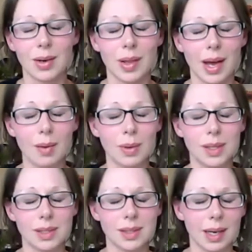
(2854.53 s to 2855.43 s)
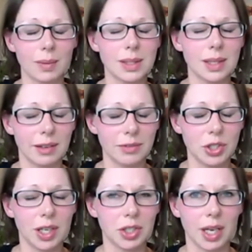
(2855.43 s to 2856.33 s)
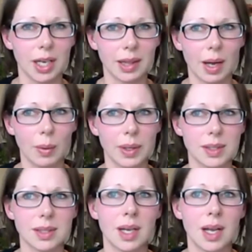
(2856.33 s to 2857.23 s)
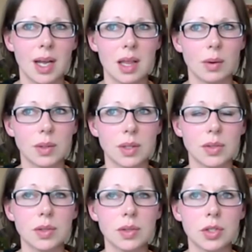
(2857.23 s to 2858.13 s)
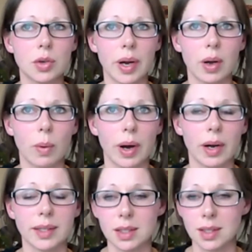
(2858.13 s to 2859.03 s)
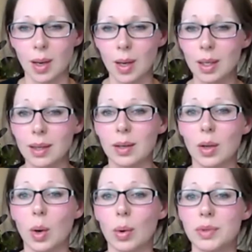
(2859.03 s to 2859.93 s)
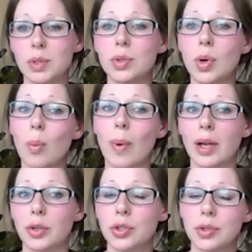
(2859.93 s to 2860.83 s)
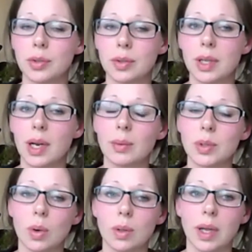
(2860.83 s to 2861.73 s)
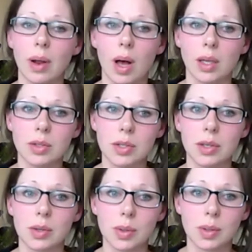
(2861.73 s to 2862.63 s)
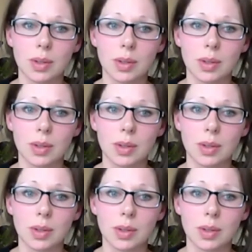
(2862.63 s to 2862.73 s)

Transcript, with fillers: no that was that was life changing and that was that was also such great awareness because i got to let go of so much that i was holding on to